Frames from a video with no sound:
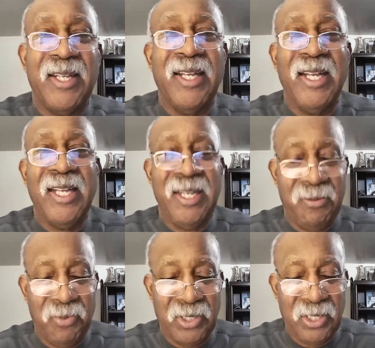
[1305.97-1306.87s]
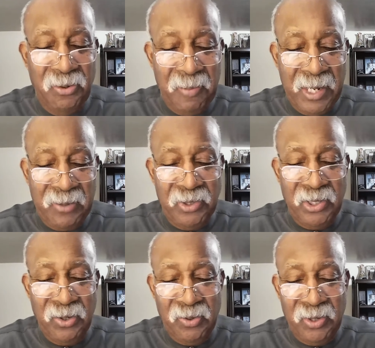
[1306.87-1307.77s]
he wants to go back
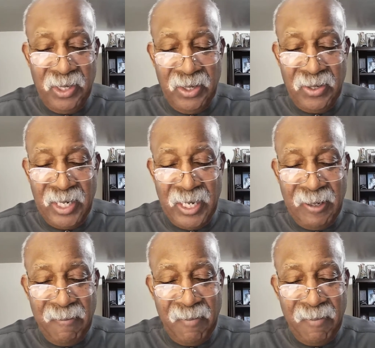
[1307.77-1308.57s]
with the Lord. Okay.